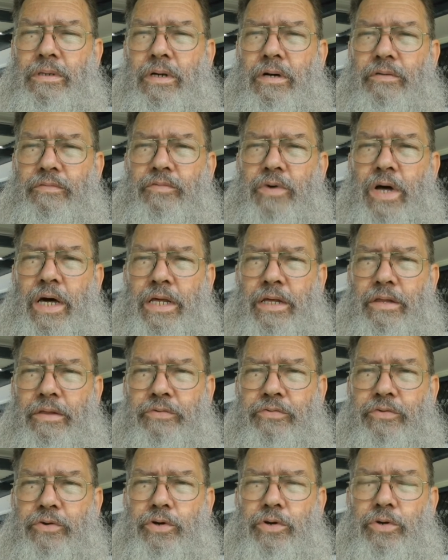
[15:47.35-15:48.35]
I've run it
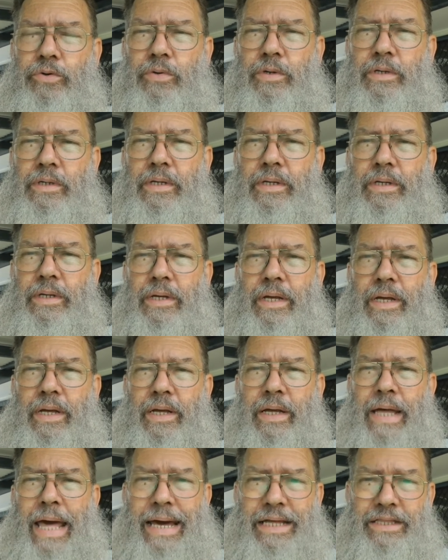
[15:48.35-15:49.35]
through
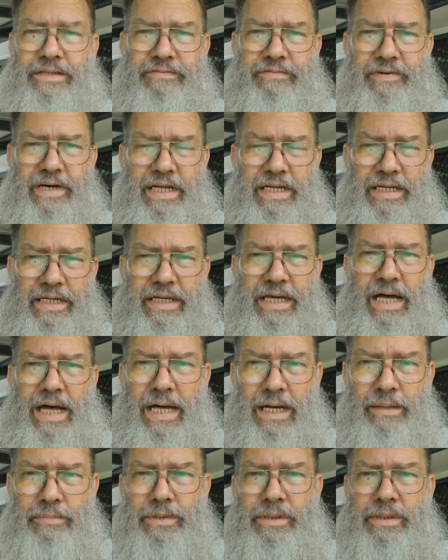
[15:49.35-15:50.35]
activated
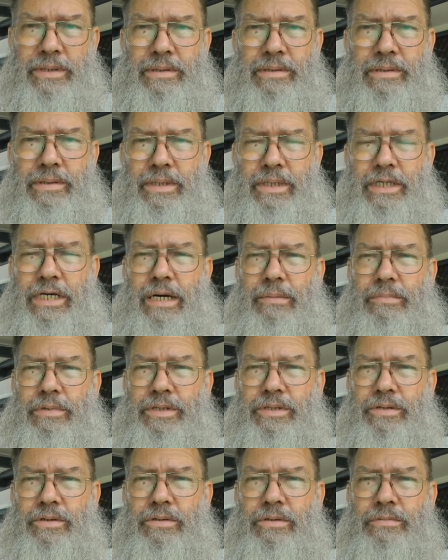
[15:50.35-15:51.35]
carbon a couple
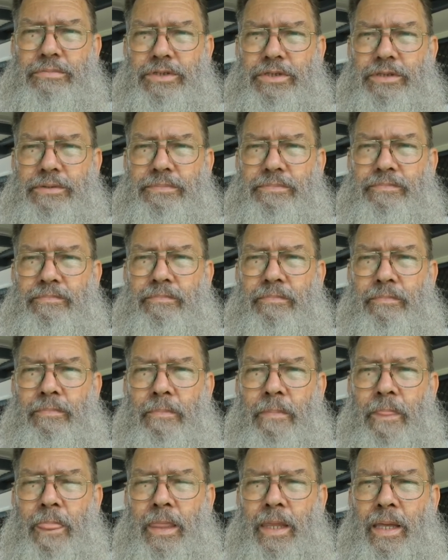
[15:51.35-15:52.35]
of times,
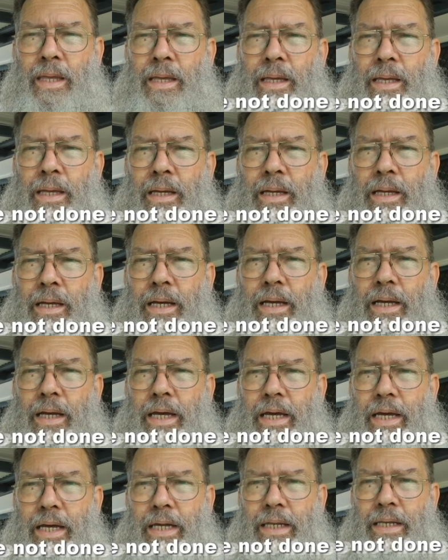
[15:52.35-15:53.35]

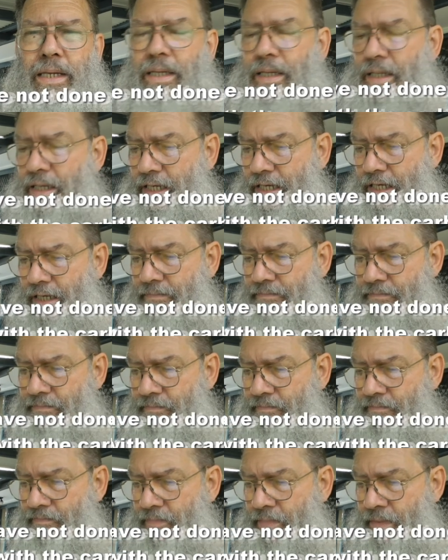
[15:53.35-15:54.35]
and
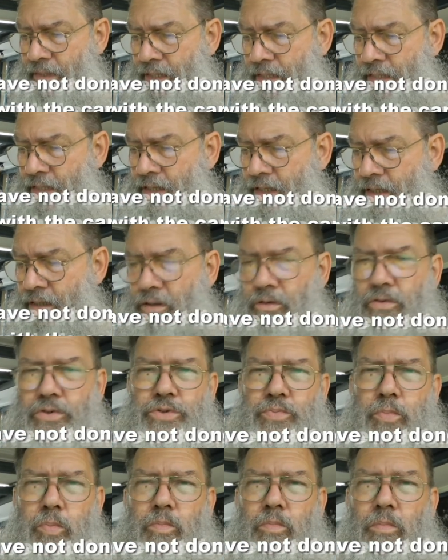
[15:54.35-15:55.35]

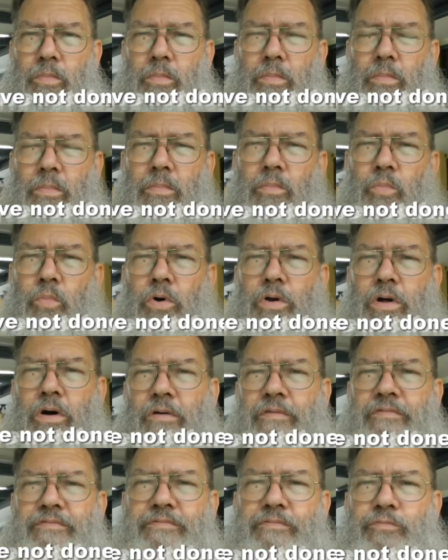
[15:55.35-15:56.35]
because what
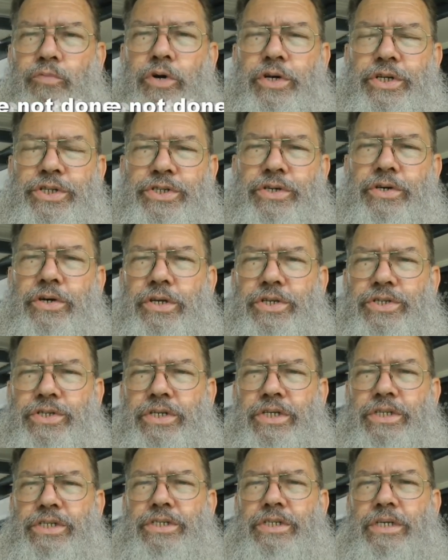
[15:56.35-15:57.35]
I've
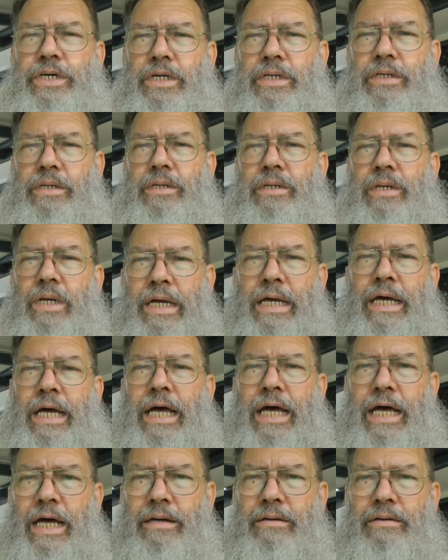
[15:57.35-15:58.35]
researched is that
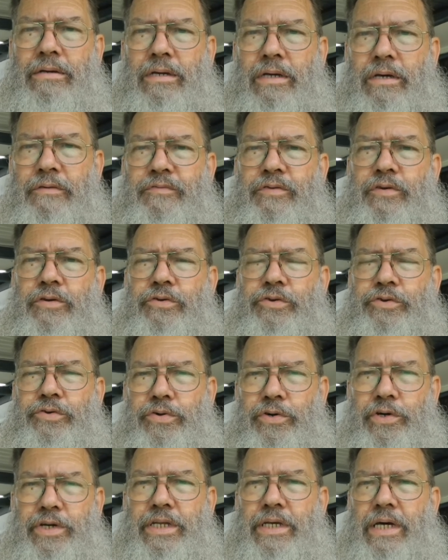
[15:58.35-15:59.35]
if you
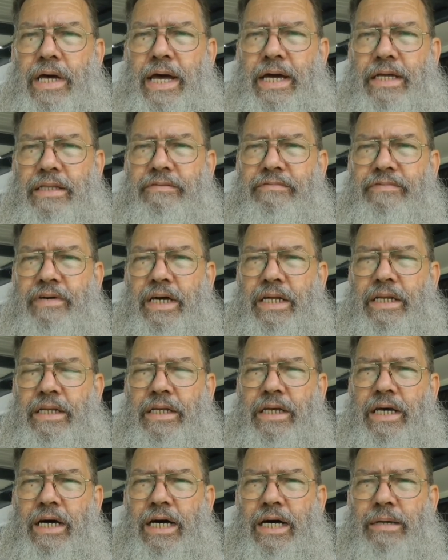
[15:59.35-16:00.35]
treat
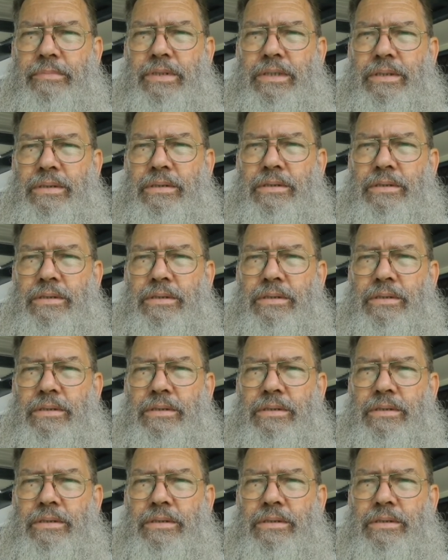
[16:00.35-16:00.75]
activated carbon